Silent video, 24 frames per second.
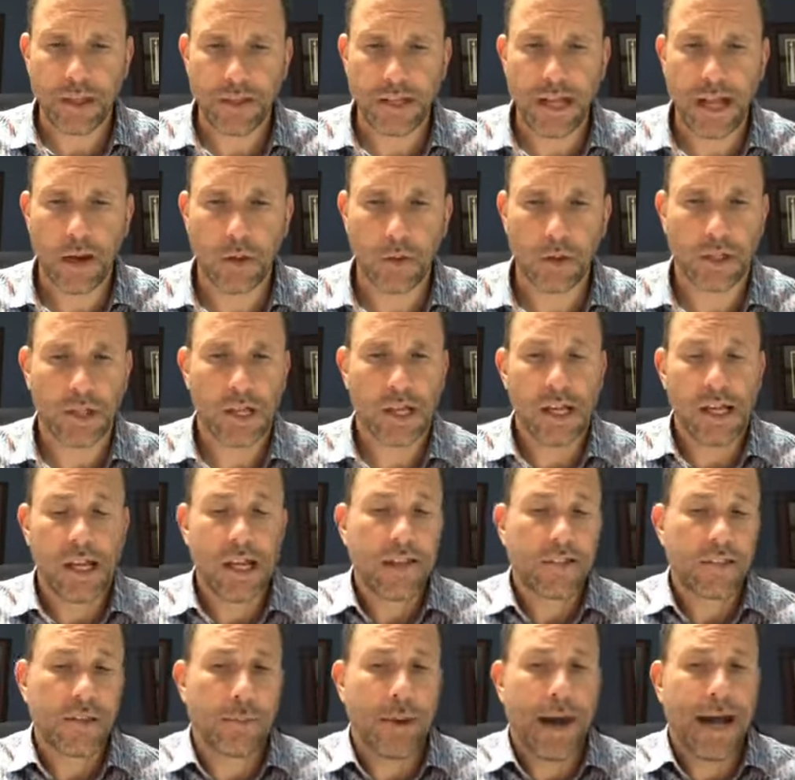Now,
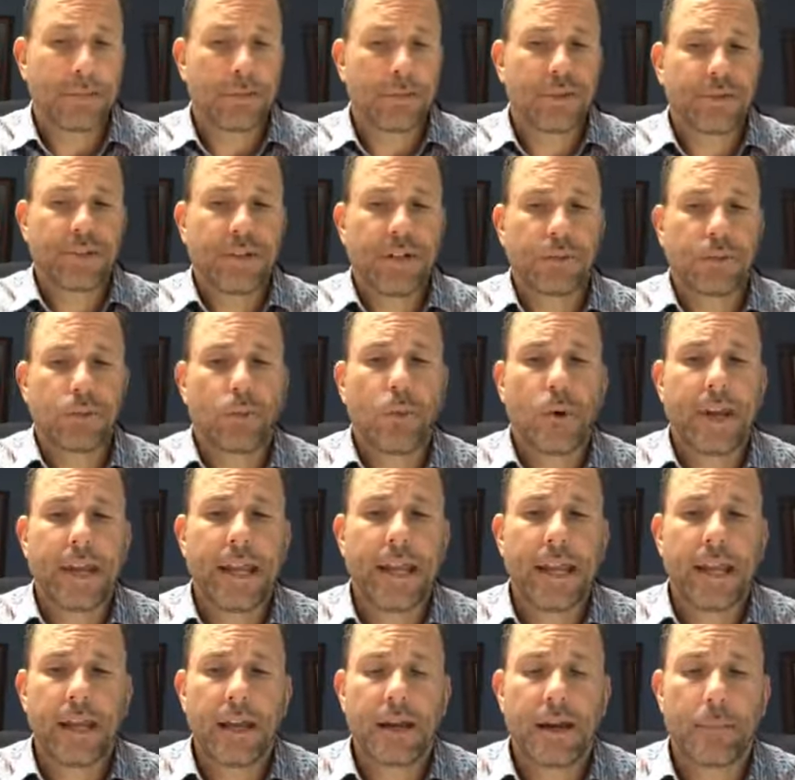the Bible says
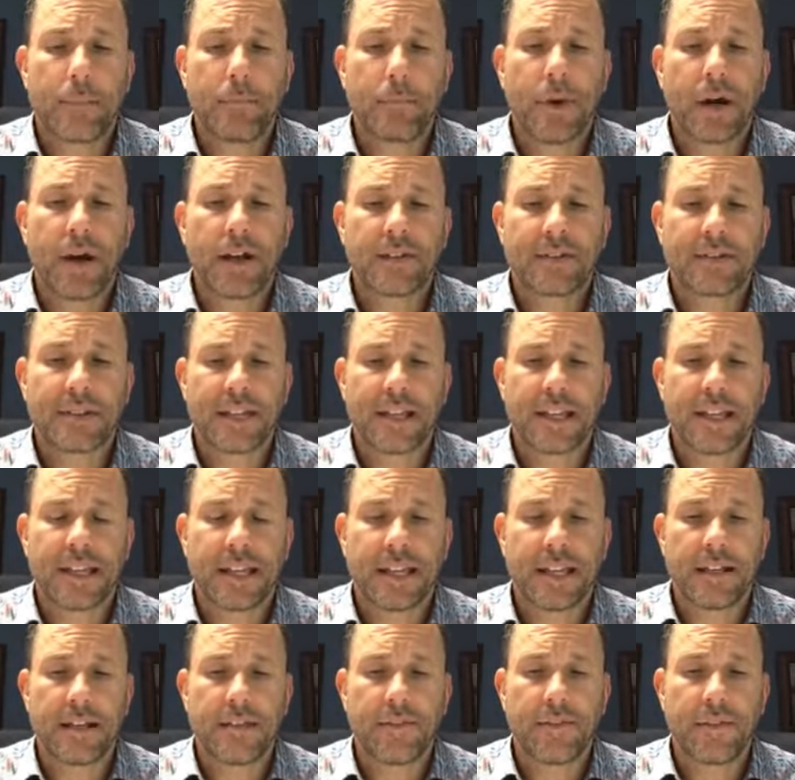we must
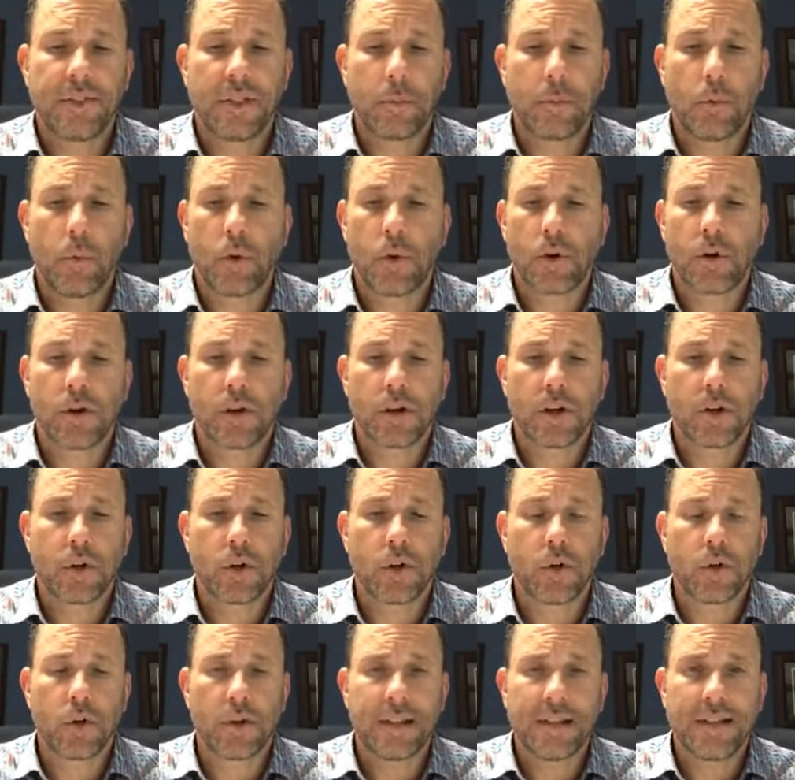give the more
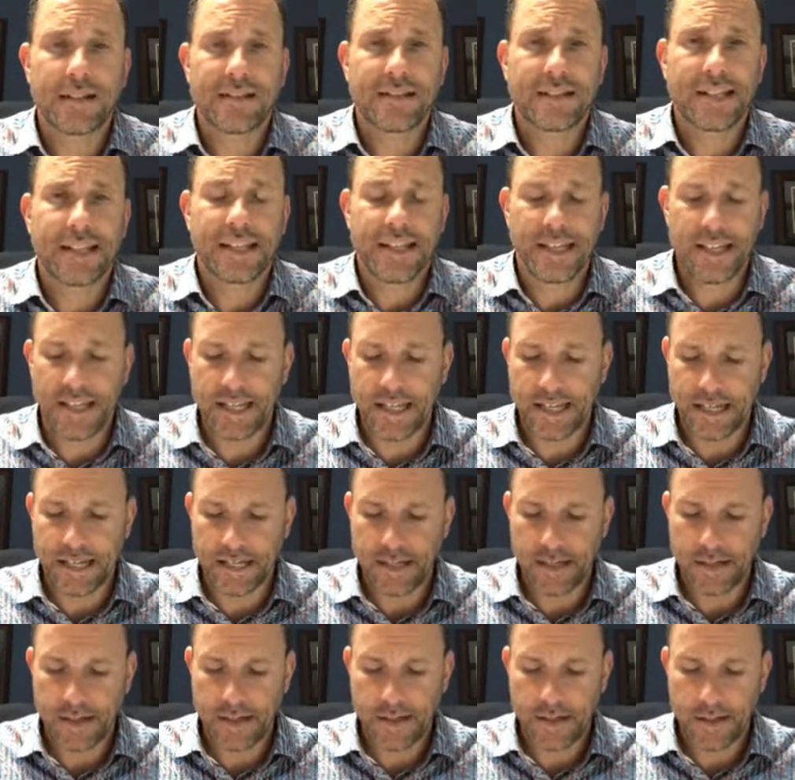earnest
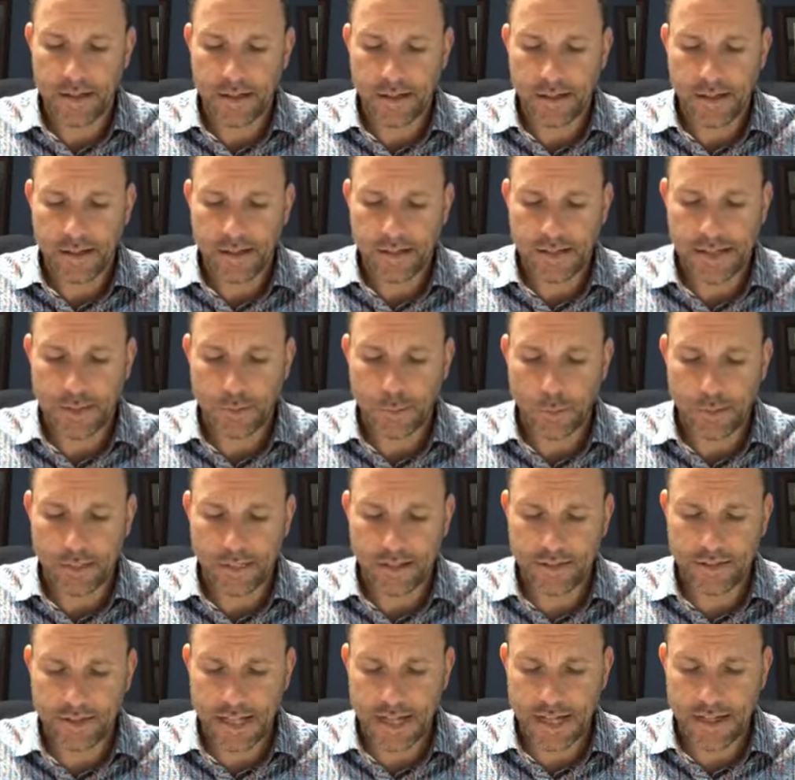heed. That's what
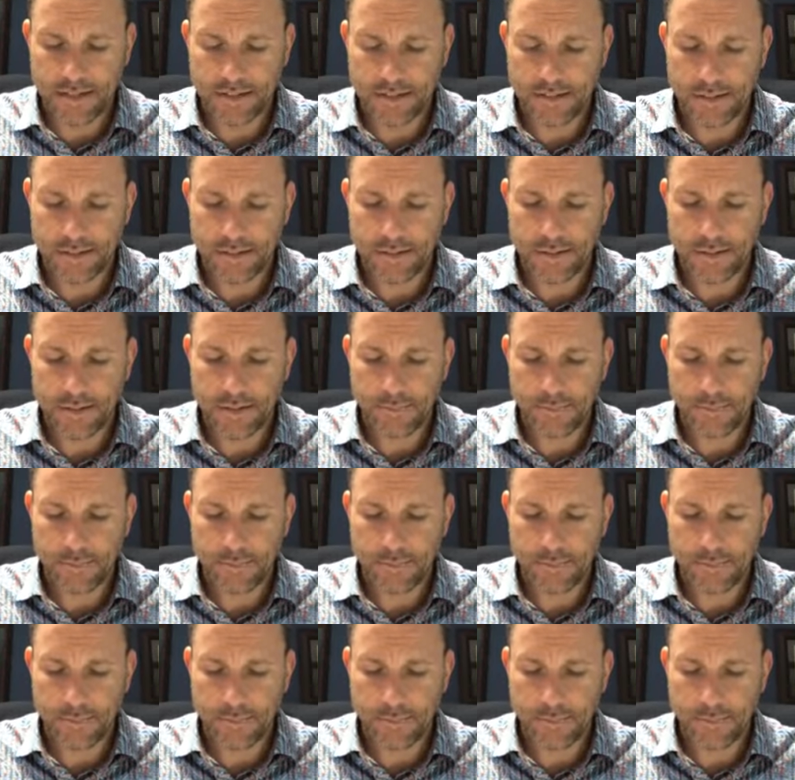it says.